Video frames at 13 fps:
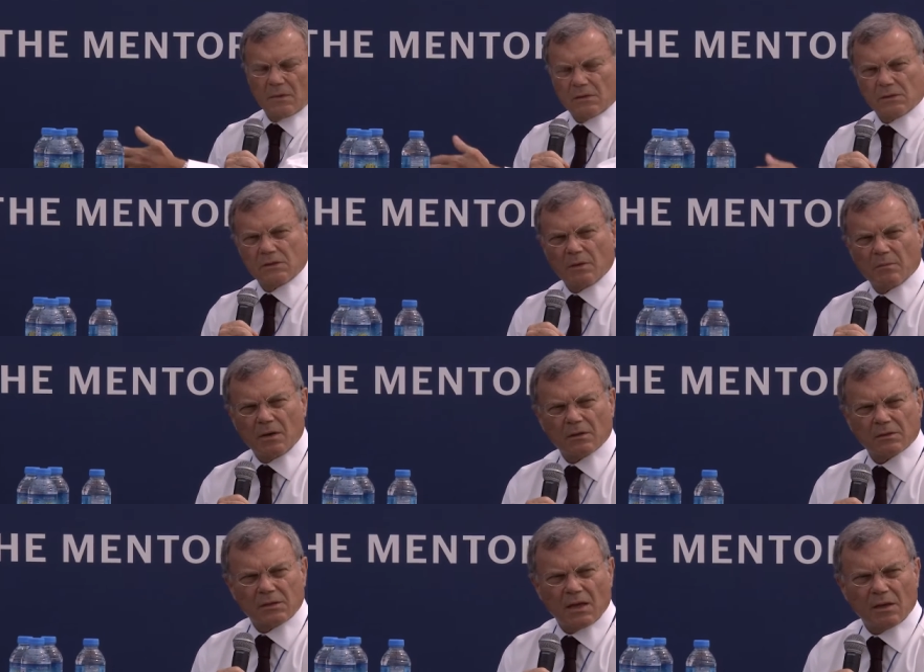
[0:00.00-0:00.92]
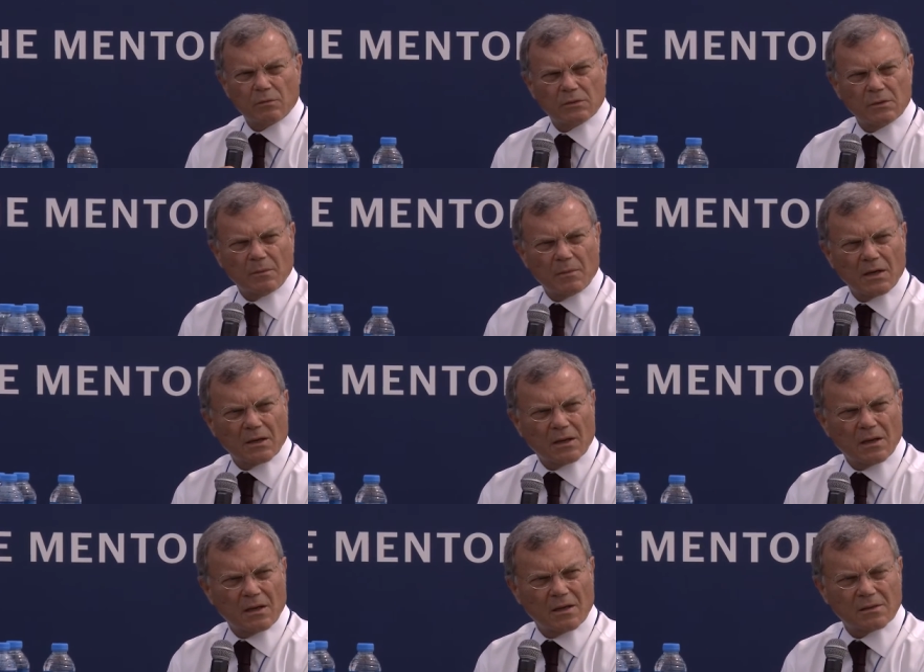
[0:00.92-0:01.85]
as I said, Mark's dad was in my
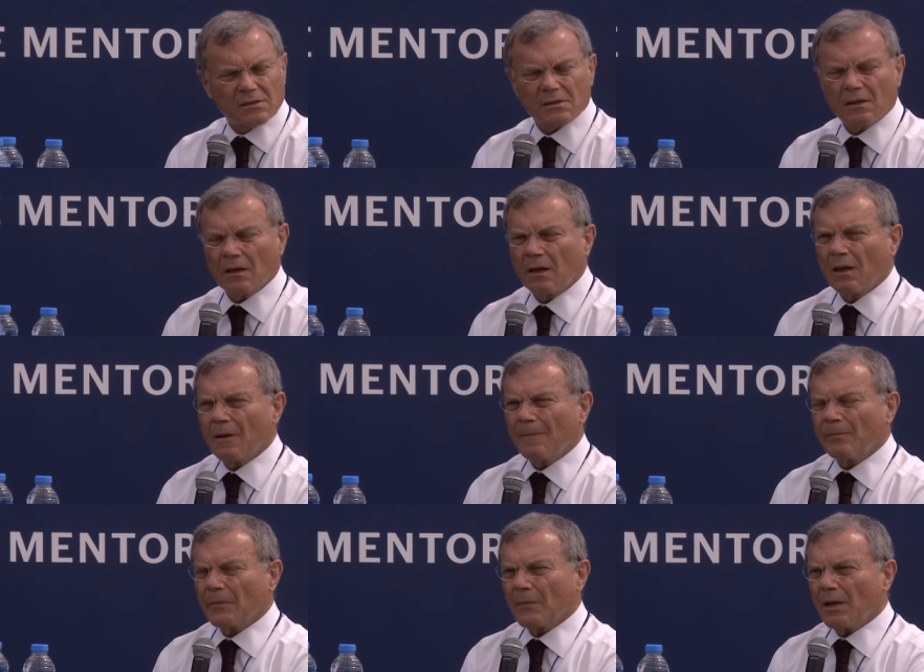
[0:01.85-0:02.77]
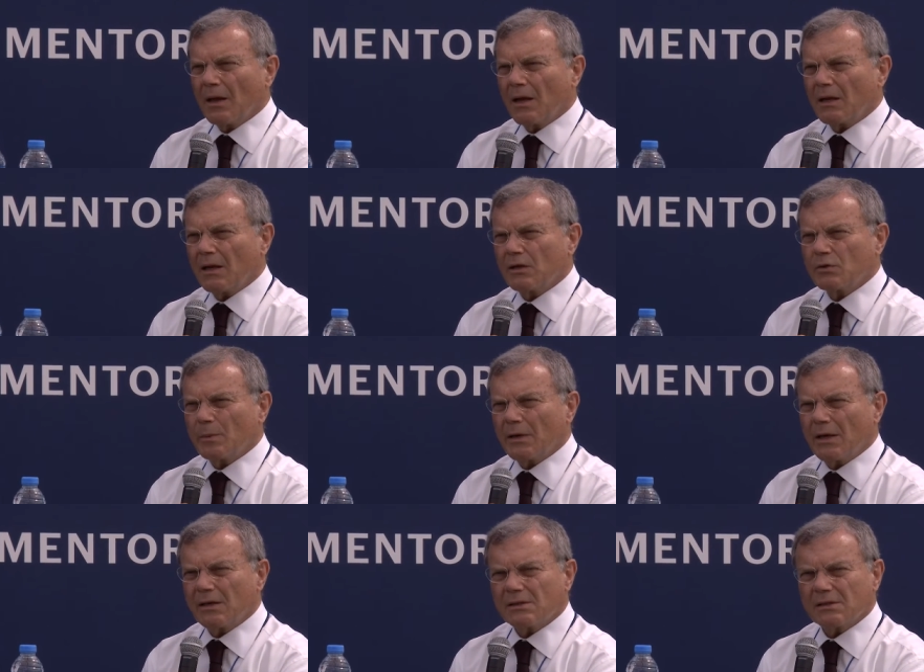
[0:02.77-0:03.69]
class at
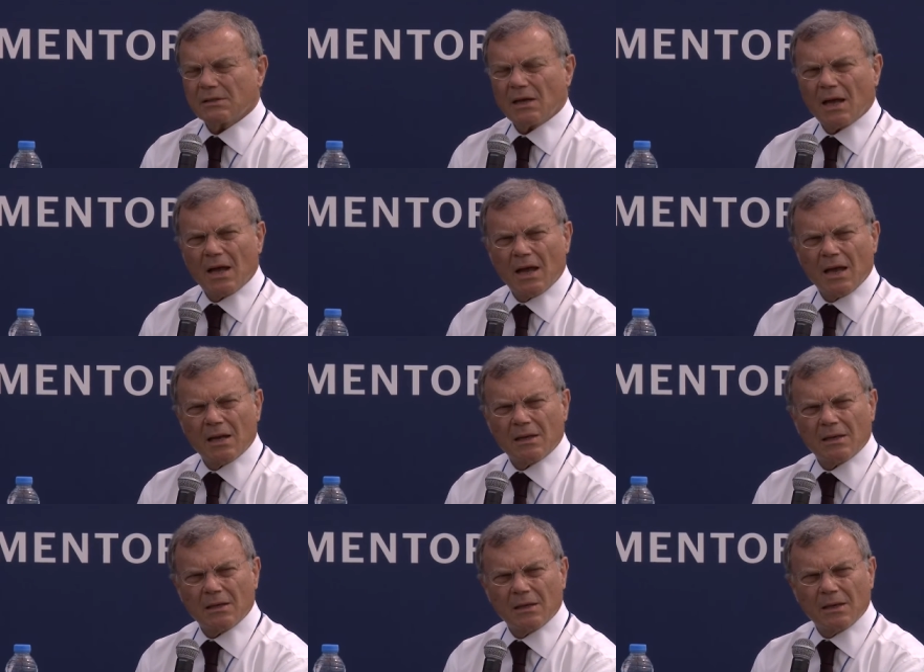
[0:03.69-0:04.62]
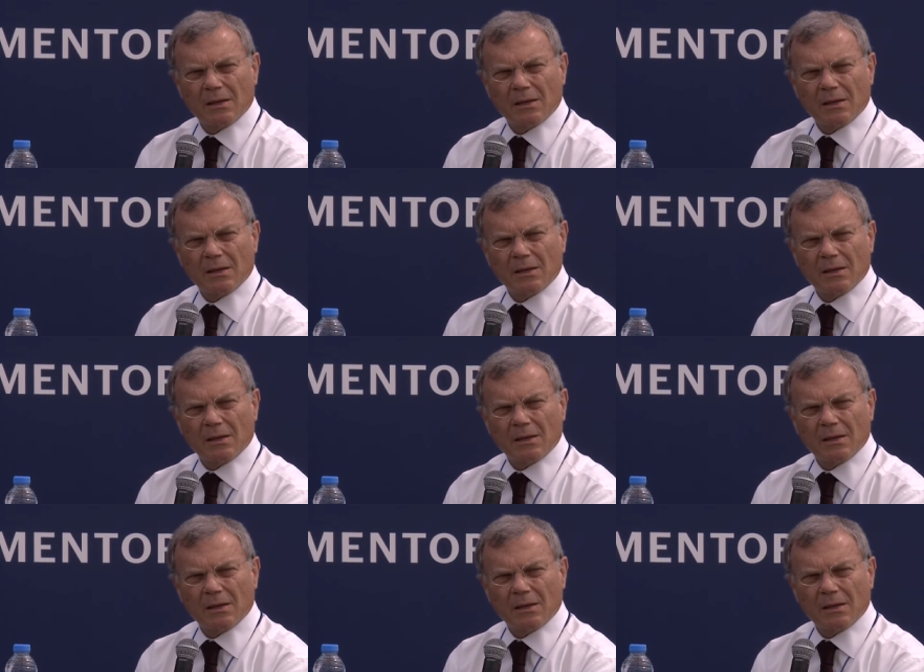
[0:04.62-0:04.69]
HBS. And